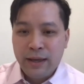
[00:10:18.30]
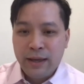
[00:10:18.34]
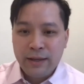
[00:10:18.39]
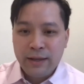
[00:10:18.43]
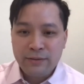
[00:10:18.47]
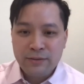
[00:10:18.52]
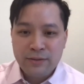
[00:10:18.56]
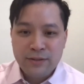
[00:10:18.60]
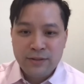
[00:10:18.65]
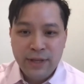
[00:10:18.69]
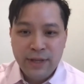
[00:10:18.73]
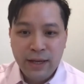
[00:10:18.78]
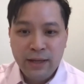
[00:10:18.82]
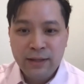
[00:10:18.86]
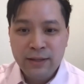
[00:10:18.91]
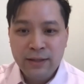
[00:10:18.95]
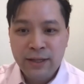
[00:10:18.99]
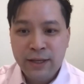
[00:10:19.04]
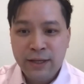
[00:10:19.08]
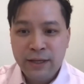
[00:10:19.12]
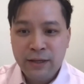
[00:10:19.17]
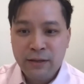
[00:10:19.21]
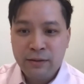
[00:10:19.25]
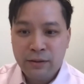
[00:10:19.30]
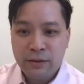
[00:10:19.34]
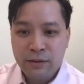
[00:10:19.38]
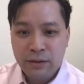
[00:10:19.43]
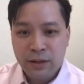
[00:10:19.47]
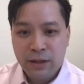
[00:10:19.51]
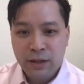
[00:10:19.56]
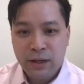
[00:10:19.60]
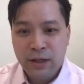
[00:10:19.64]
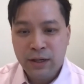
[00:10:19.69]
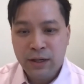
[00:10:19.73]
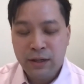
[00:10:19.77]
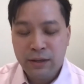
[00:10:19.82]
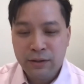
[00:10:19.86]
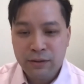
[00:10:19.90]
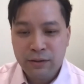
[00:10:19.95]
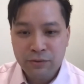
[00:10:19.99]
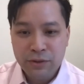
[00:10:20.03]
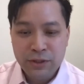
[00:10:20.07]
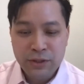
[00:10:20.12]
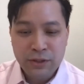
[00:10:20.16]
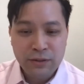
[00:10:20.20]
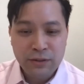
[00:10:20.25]
And secondly,
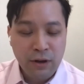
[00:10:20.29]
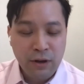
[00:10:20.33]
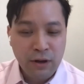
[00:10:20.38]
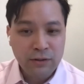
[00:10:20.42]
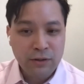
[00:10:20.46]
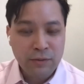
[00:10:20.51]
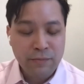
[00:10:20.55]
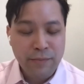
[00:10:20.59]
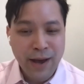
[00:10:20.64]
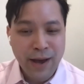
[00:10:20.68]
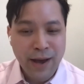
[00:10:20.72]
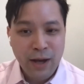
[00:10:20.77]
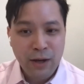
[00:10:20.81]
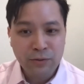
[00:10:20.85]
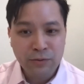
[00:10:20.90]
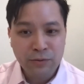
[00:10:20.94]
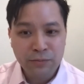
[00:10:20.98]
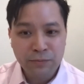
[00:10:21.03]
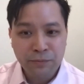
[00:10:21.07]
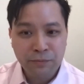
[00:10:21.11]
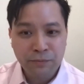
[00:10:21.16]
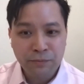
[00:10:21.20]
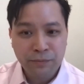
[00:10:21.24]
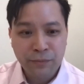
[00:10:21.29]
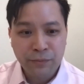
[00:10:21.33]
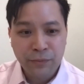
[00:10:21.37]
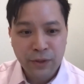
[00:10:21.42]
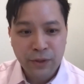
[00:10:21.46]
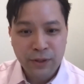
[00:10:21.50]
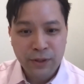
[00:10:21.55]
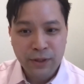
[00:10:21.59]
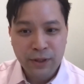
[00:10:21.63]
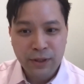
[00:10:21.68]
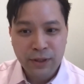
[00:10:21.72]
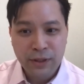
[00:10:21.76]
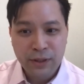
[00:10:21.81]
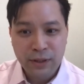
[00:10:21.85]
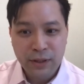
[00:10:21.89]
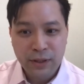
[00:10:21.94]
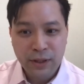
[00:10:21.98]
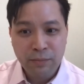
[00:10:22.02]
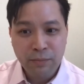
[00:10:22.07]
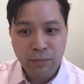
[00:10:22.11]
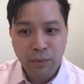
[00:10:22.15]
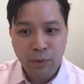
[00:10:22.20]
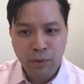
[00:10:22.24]
Richard talked about
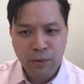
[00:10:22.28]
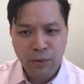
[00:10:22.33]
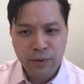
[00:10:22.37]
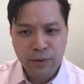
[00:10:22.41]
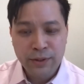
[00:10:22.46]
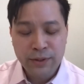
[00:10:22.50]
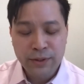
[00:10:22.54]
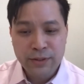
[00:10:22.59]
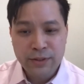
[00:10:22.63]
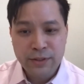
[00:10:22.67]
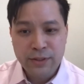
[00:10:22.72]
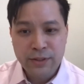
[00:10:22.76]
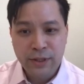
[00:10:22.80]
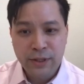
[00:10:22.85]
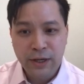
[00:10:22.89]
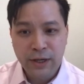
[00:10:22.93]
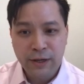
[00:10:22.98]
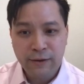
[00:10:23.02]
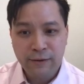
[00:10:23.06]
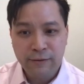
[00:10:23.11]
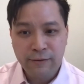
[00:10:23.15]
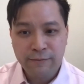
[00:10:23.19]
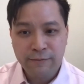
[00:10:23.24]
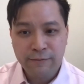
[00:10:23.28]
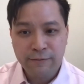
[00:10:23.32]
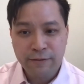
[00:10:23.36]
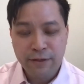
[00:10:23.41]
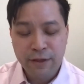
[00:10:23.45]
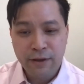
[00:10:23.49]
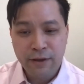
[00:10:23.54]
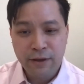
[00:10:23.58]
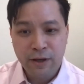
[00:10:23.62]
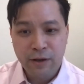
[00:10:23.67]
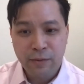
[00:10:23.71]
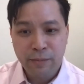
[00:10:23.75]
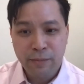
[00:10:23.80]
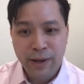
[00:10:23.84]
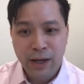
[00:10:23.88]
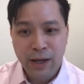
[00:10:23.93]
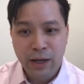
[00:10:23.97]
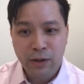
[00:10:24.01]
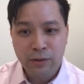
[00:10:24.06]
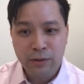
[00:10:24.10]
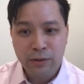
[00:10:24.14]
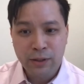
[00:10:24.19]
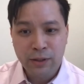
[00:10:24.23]
the importance of thinking
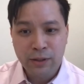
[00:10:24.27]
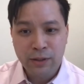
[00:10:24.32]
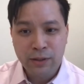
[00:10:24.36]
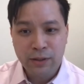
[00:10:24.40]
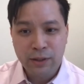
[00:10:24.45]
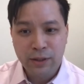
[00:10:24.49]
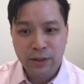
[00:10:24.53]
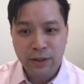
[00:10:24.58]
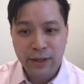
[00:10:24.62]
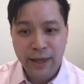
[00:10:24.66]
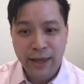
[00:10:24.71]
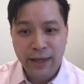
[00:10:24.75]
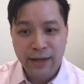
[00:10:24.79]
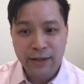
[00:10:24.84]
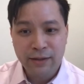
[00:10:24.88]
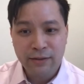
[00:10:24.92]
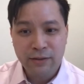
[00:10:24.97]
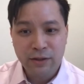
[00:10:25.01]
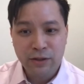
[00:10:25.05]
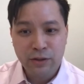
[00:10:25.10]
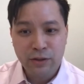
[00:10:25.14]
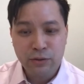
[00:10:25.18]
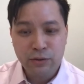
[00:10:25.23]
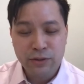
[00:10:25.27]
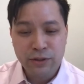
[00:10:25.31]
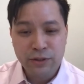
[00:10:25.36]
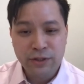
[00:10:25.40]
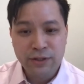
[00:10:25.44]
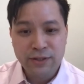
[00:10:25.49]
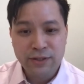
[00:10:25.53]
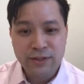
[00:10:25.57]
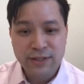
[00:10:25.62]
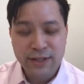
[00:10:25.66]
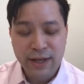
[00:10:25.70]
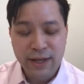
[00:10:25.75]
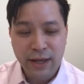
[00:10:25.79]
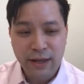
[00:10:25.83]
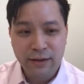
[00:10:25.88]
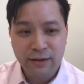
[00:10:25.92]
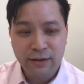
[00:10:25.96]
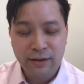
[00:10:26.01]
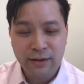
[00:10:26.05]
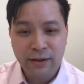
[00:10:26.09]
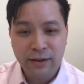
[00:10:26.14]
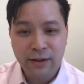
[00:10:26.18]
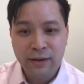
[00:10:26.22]
about getting the user consent.
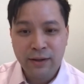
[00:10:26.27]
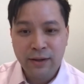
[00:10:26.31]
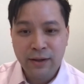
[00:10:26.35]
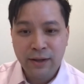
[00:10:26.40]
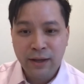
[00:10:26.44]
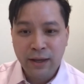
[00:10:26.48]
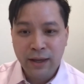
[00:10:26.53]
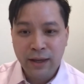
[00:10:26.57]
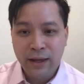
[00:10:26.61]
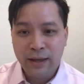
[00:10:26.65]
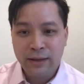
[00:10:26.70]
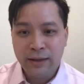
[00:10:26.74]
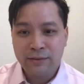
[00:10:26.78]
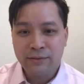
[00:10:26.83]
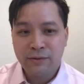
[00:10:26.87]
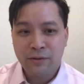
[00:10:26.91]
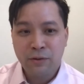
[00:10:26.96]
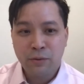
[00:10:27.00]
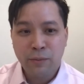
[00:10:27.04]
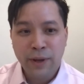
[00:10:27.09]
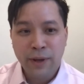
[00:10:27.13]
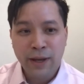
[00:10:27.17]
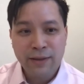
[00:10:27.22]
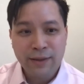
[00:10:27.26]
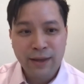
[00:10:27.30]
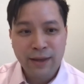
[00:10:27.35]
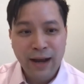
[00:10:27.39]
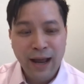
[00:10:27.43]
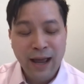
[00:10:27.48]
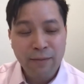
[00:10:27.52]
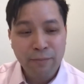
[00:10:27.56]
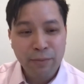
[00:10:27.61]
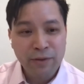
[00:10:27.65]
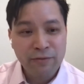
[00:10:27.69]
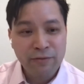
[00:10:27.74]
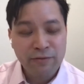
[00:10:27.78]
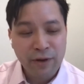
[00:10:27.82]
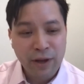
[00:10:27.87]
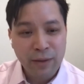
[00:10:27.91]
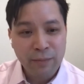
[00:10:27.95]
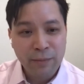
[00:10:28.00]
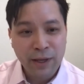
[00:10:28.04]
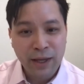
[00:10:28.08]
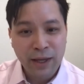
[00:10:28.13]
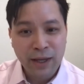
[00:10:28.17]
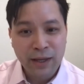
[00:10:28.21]
And the way that I've been
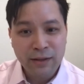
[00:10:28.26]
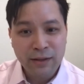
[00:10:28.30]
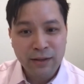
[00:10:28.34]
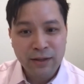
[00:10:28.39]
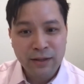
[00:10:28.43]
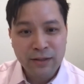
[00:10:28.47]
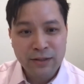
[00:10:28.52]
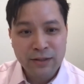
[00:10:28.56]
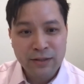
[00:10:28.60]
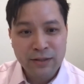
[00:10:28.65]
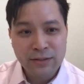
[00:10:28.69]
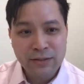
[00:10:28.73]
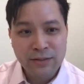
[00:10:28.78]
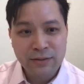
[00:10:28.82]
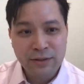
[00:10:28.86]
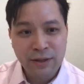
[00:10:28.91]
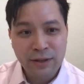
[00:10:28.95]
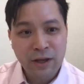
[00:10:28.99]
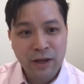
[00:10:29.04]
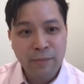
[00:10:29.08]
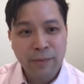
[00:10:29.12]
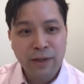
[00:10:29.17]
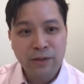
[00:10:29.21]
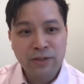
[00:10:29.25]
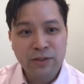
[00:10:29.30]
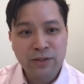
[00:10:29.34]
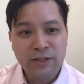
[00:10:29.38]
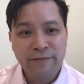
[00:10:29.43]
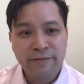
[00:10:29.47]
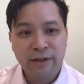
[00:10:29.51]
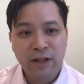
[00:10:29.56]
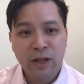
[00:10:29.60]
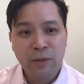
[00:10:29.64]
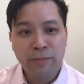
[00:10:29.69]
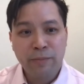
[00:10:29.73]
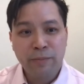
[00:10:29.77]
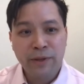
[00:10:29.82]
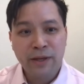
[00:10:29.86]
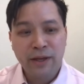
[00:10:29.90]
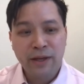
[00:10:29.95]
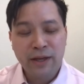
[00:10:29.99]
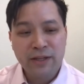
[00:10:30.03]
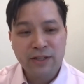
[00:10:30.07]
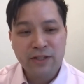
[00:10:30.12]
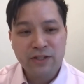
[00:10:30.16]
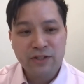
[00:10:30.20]
framing it is think about
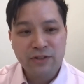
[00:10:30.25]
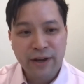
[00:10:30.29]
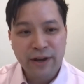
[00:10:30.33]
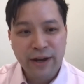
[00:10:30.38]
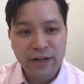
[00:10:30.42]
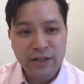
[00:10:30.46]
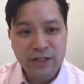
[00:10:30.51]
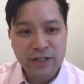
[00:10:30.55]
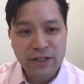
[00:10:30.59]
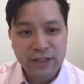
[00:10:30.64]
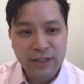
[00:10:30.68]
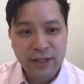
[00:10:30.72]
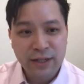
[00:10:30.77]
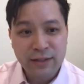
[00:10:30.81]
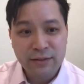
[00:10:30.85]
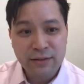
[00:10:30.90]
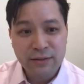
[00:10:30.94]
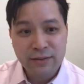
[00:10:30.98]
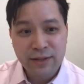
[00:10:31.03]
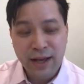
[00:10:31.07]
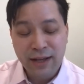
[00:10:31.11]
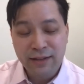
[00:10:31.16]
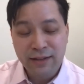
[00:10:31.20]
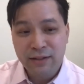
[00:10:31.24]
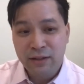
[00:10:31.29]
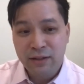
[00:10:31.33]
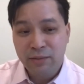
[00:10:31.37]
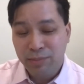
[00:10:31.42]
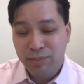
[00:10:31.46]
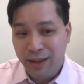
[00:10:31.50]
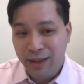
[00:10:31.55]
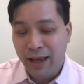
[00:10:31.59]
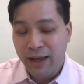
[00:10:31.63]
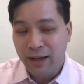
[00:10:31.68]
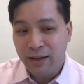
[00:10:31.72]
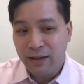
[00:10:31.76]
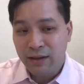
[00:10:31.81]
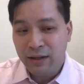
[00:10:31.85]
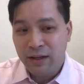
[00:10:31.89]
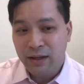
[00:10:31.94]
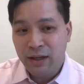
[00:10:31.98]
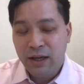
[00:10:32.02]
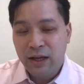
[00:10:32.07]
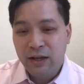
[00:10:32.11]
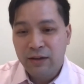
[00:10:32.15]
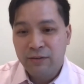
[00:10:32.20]
developing a strategy and tactical plan
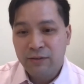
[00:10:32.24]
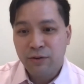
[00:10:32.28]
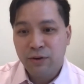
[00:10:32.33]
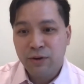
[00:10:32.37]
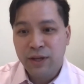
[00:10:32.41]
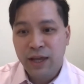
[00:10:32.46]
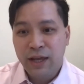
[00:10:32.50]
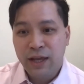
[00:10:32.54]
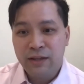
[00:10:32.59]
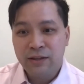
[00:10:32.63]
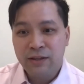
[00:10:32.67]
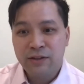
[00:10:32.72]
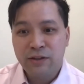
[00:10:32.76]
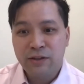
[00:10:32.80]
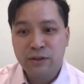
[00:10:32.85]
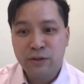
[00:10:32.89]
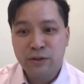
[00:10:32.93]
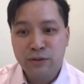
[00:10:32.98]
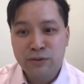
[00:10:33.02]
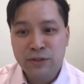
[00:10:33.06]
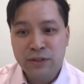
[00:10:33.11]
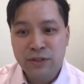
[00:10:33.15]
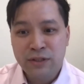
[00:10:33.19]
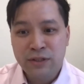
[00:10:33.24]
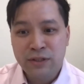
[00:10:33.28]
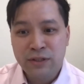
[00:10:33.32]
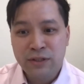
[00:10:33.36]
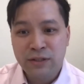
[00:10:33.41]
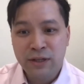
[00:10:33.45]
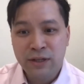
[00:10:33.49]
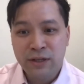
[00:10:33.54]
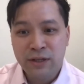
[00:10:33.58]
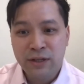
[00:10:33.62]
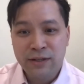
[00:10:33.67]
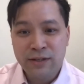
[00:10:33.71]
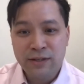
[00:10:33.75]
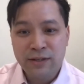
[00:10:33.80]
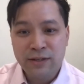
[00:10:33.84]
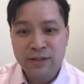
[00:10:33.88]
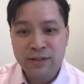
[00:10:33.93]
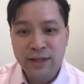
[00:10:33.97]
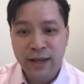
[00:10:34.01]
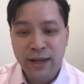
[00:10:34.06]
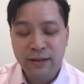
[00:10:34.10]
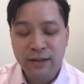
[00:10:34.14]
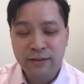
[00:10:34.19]
for getting the user
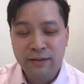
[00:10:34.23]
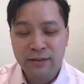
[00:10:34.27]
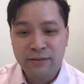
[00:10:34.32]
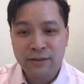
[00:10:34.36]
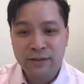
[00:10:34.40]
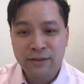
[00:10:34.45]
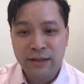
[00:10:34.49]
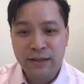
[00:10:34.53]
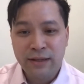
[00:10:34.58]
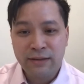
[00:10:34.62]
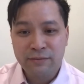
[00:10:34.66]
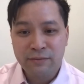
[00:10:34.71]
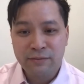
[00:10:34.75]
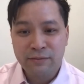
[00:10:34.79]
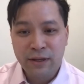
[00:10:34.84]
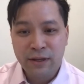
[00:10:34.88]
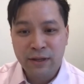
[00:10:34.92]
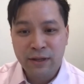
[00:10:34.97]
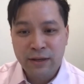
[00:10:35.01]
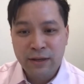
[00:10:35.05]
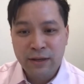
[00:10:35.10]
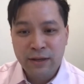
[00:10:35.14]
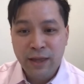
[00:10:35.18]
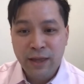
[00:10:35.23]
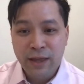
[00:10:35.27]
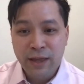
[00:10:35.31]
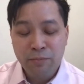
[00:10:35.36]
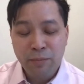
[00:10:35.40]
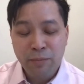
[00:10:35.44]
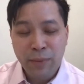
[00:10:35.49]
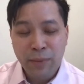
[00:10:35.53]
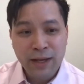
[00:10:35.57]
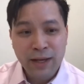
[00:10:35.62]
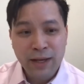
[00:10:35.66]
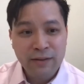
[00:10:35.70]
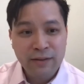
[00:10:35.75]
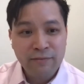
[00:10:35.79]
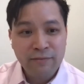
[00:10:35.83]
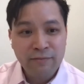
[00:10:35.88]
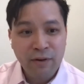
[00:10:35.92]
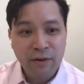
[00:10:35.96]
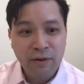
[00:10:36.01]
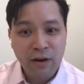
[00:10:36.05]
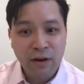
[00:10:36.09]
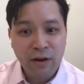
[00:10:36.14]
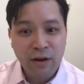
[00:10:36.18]
consent. And that might
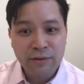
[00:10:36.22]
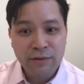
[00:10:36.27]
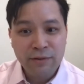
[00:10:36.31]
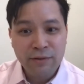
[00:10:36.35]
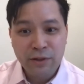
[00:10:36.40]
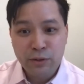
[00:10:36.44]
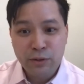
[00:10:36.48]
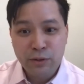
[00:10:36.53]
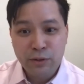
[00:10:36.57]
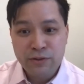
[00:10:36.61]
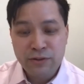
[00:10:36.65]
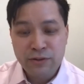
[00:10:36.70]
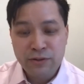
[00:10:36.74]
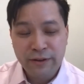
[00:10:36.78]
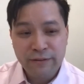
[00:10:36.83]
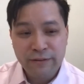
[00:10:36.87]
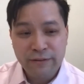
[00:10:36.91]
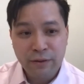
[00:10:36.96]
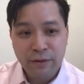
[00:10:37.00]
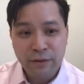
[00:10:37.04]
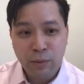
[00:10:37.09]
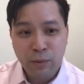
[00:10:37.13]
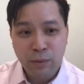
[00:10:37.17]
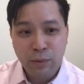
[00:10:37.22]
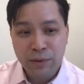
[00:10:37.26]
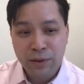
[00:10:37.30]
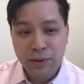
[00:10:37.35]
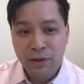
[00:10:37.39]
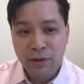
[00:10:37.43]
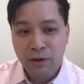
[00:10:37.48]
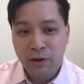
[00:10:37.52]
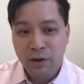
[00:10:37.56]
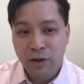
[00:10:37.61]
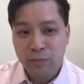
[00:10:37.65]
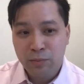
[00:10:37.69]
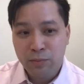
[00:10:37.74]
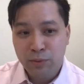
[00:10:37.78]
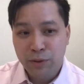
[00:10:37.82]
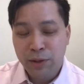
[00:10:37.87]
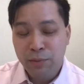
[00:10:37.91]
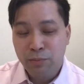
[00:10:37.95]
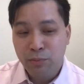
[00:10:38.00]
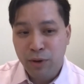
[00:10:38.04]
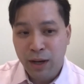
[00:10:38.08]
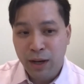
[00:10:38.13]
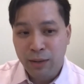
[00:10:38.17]
involve use of what we call
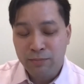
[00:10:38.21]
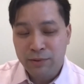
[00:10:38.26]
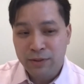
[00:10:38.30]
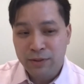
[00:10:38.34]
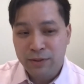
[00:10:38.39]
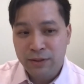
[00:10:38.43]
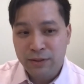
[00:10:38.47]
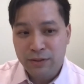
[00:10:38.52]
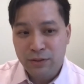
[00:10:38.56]
pre-prompt.